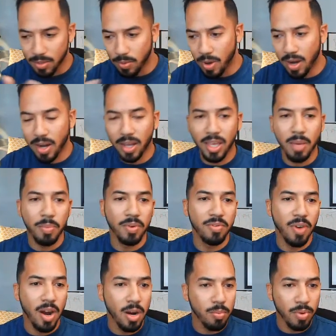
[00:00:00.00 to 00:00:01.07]
you wanted to keep a
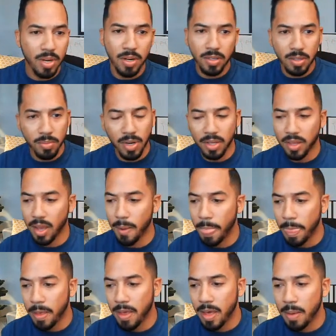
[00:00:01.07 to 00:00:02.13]
fireplace, something like that.
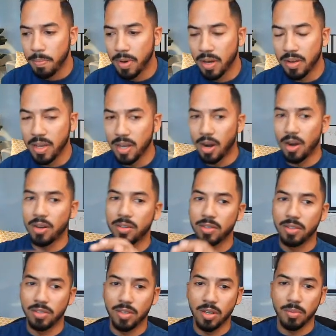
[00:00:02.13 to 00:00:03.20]
But in our
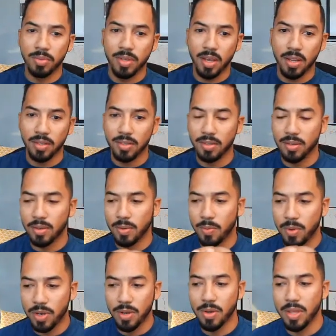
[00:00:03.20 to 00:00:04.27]
circumstance,
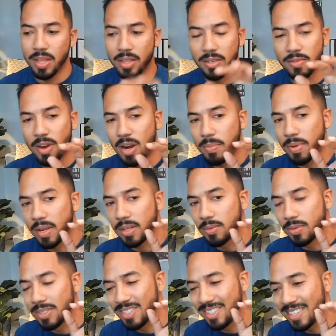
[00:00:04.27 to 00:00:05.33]
we knew that this fireplace
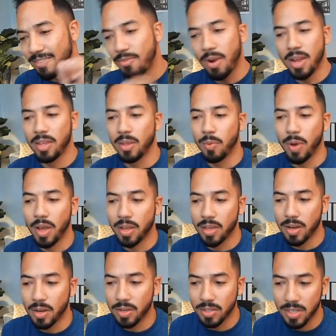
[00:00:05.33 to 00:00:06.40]
was just right in the way. You
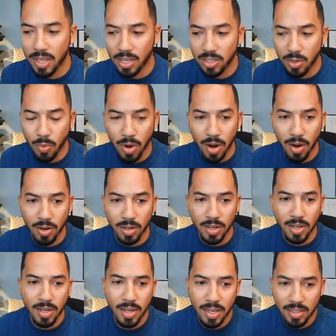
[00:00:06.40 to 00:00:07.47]
know, you see that square
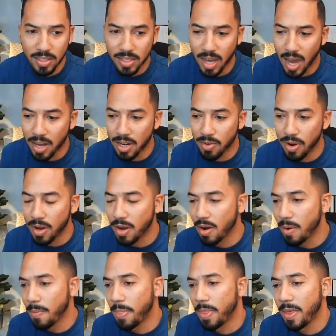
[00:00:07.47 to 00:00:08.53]
is dotted right
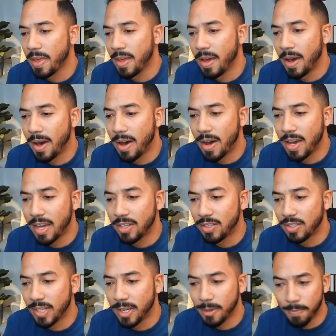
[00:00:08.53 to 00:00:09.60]
here. And
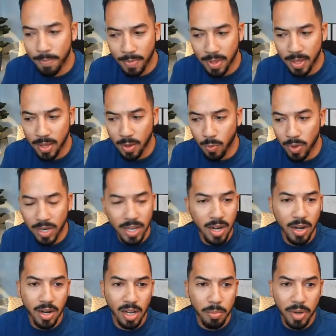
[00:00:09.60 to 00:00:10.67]
so we needed
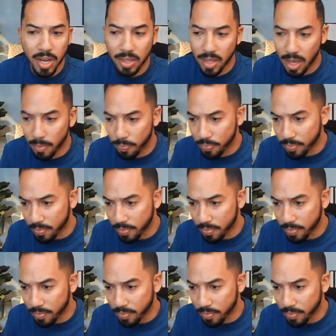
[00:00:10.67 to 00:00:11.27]
to eliminate that.